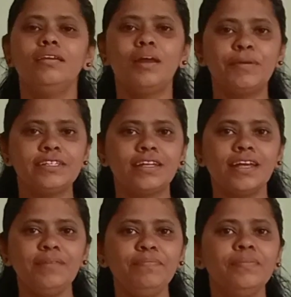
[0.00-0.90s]

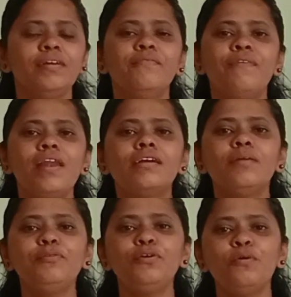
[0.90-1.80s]
Namaste.
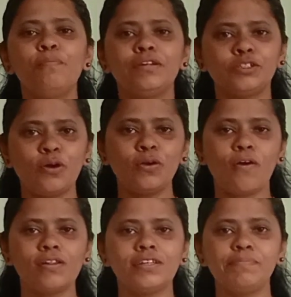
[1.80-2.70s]
Welcome to
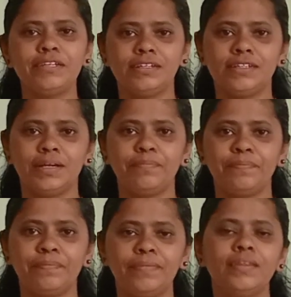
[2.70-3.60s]
Bishon Concept Teaching.
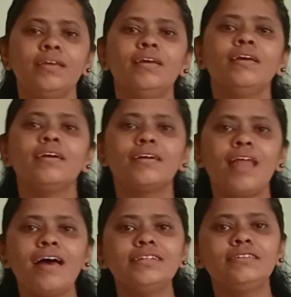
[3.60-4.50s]

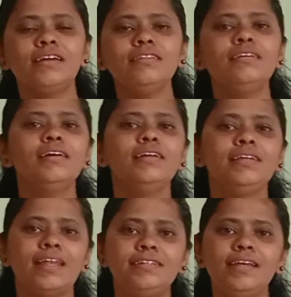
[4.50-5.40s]
Class 10
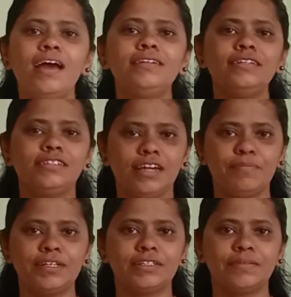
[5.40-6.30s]
NCERT
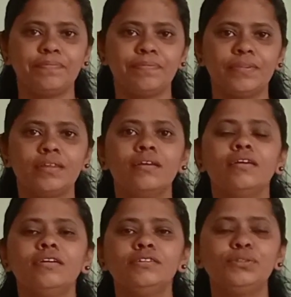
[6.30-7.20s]
syllabus.
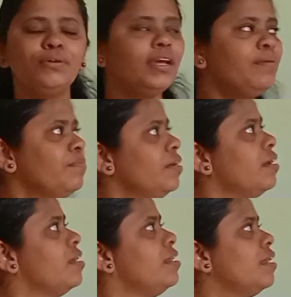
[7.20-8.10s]
Today,
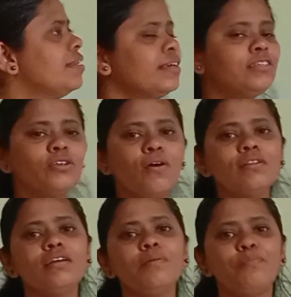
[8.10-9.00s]
let us
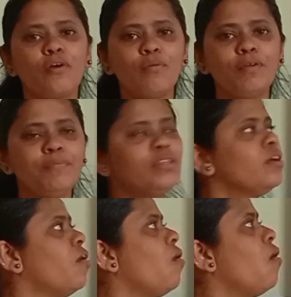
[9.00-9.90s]
solve the
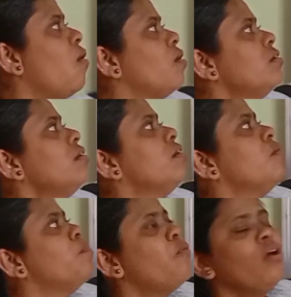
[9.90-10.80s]
problems on
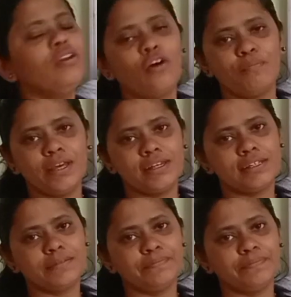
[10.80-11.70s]
polynomials.